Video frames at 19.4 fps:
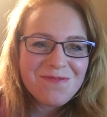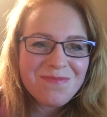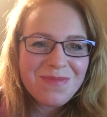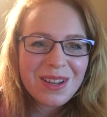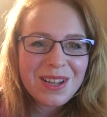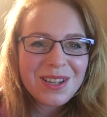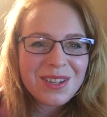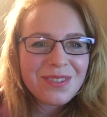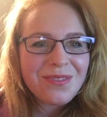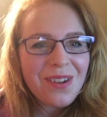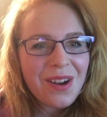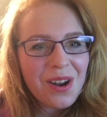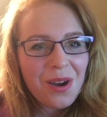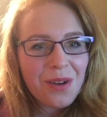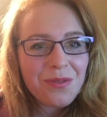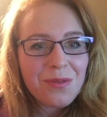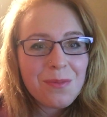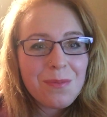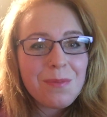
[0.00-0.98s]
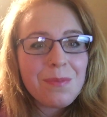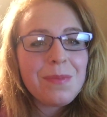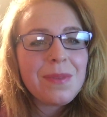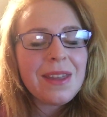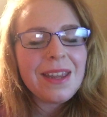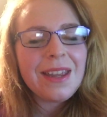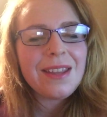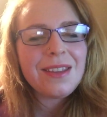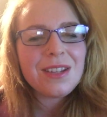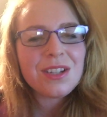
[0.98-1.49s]
because very often
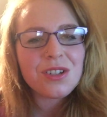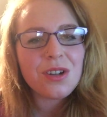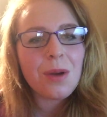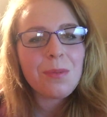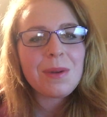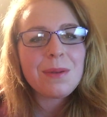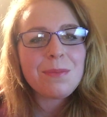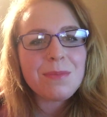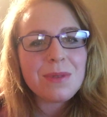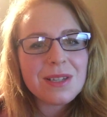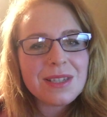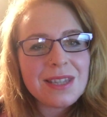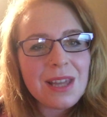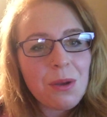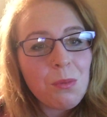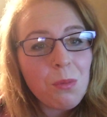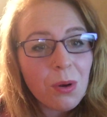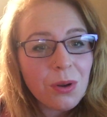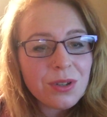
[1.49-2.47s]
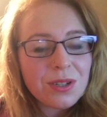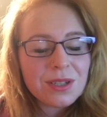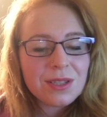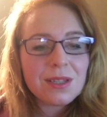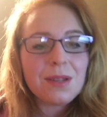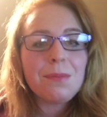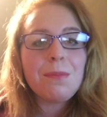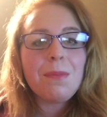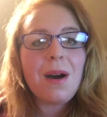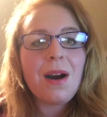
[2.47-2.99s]
the shopkeepers, they want you
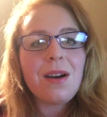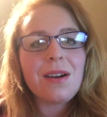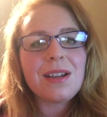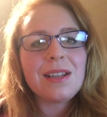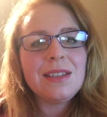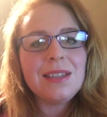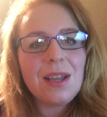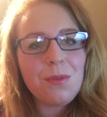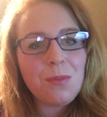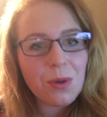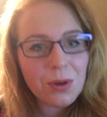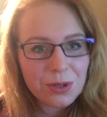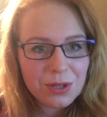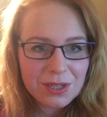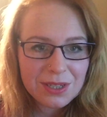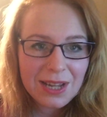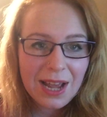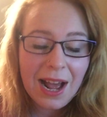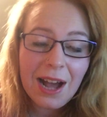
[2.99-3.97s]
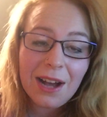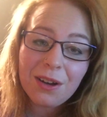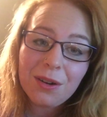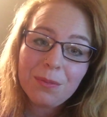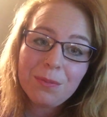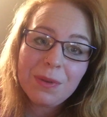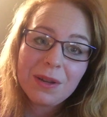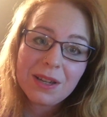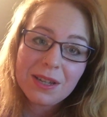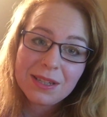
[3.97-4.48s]
to bargain, they want you to
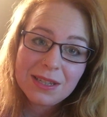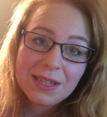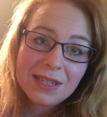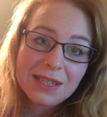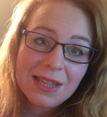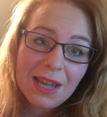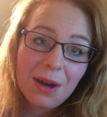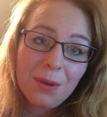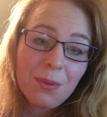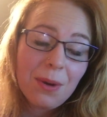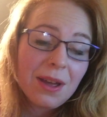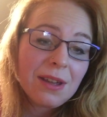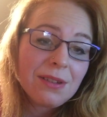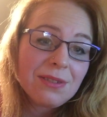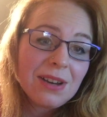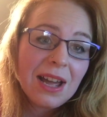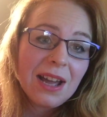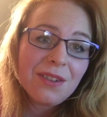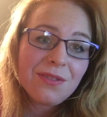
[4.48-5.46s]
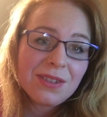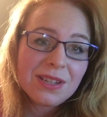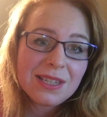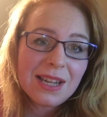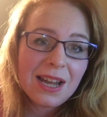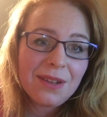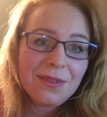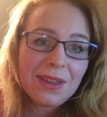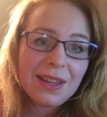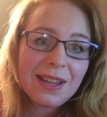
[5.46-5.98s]
haggle, because it's their way of life, it's
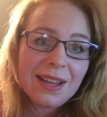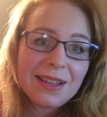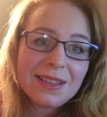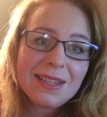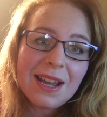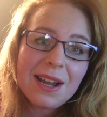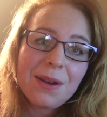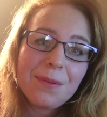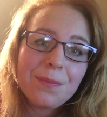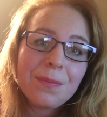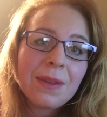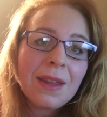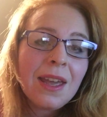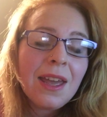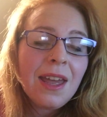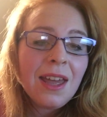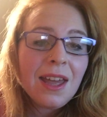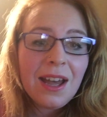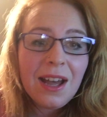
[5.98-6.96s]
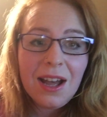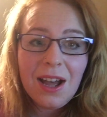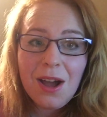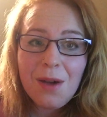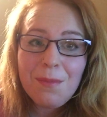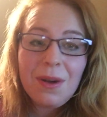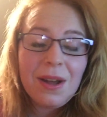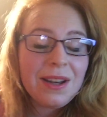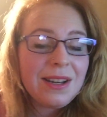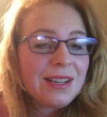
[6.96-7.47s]
how they get down.
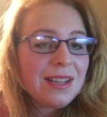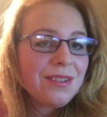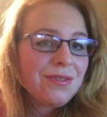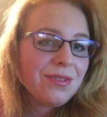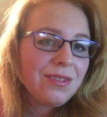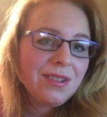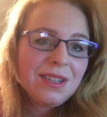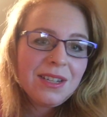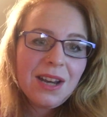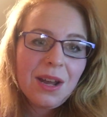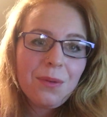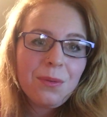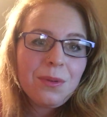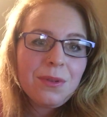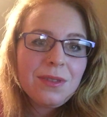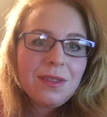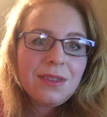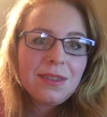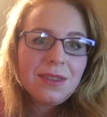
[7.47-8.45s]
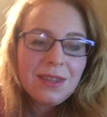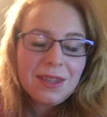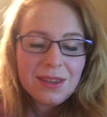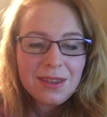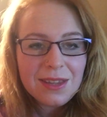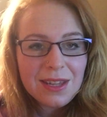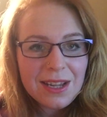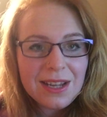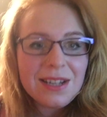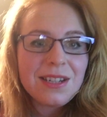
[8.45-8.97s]
And even, you know,
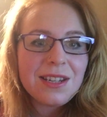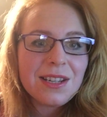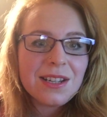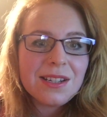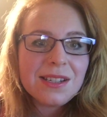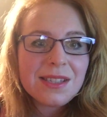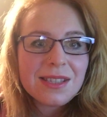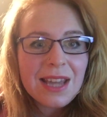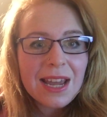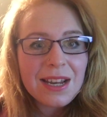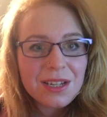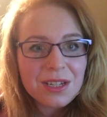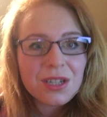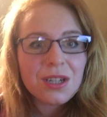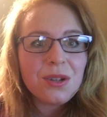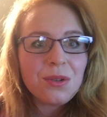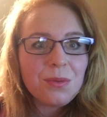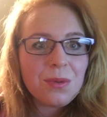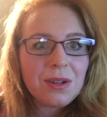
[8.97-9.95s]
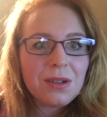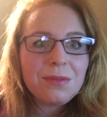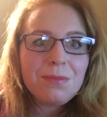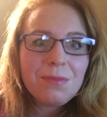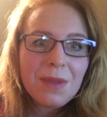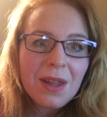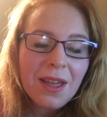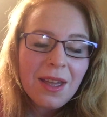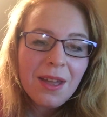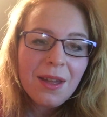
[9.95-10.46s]
the Indians, they too will
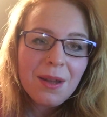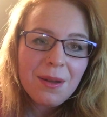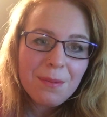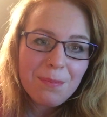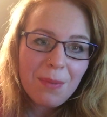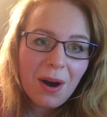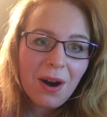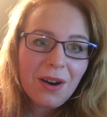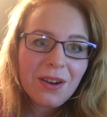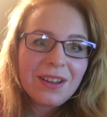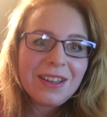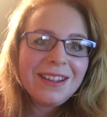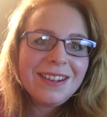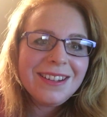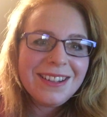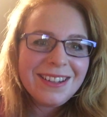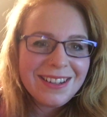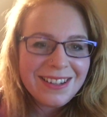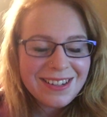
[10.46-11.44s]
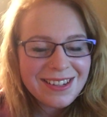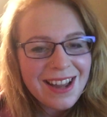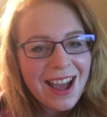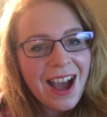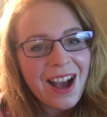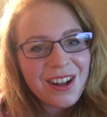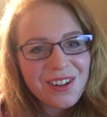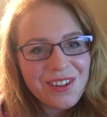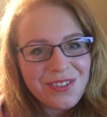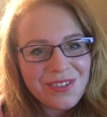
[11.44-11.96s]
bargain and
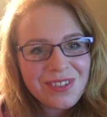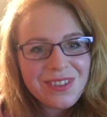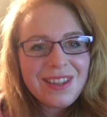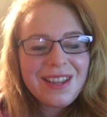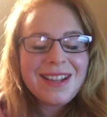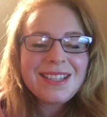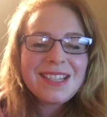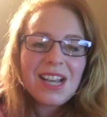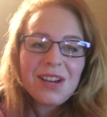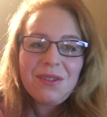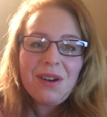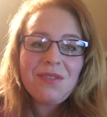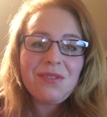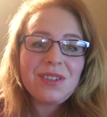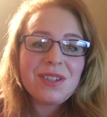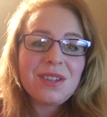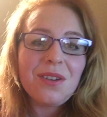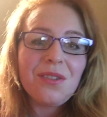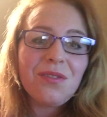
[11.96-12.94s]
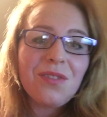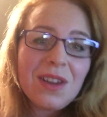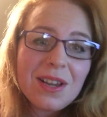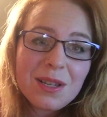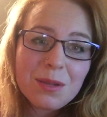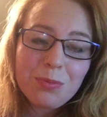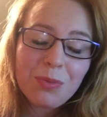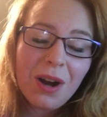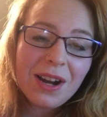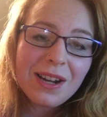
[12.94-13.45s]
haggle for things. However, so
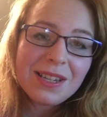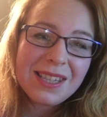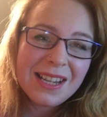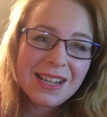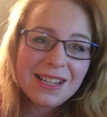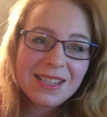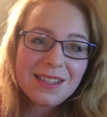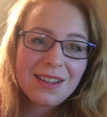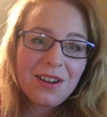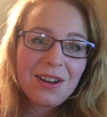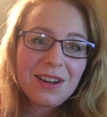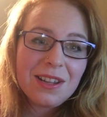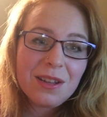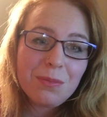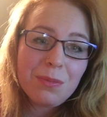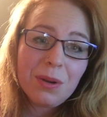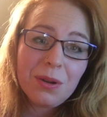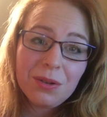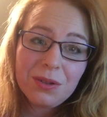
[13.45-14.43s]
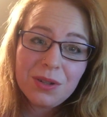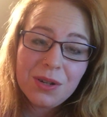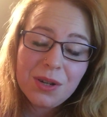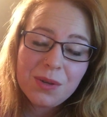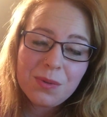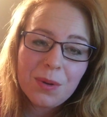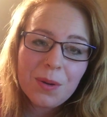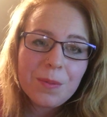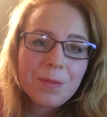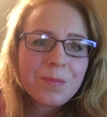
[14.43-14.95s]
fixed price things are a little bit
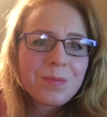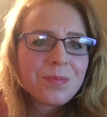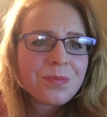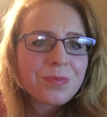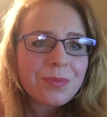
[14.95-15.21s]
unusual.